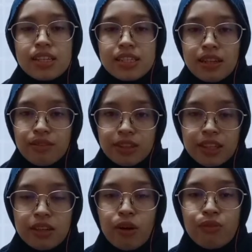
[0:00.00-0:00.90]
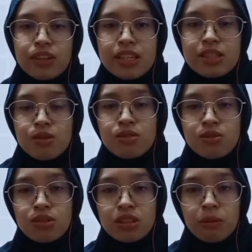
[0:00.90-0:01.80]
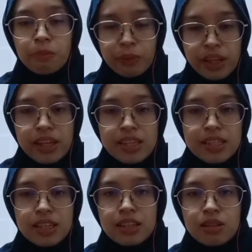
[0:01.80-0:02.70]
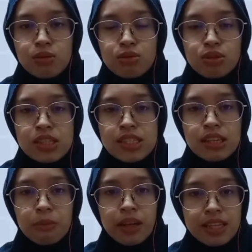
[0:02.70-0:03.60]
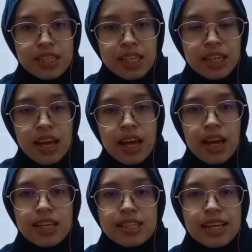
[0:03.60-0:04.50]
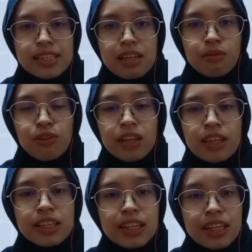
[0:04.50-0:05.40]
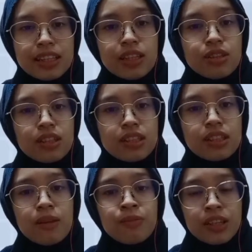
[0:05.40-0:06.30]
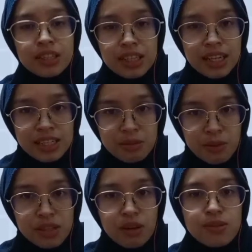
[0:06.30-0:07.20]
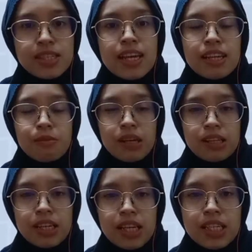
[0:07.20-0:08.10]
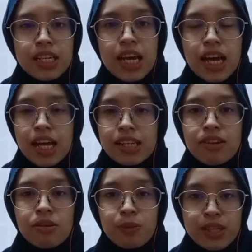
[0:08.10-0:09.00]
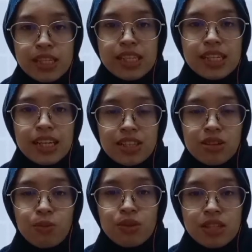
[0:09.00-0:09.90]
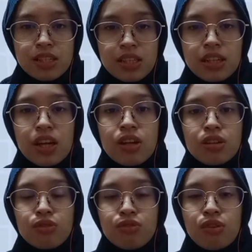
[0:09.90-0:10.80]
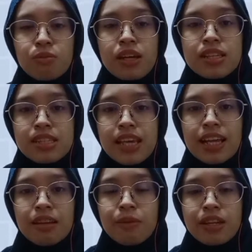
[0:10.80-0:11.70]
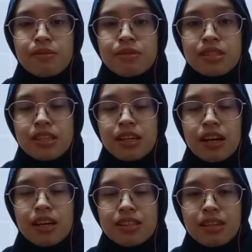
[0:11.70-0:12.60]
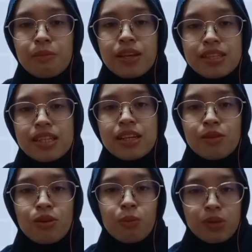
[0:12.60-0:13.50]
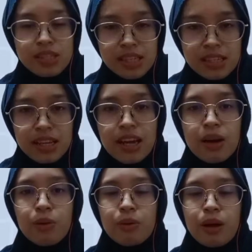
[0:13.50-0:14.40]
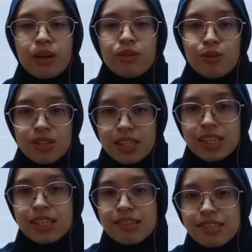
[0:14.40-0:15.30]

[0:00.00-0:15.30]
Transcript: The shifted of D003 peak is due to the cinnamic acid has successfully intercalated into the interlayer space of zinc aluminum LDH and then replacing the nitrate position to form zinc aluminum cinnamic acid nanocomposite and reducing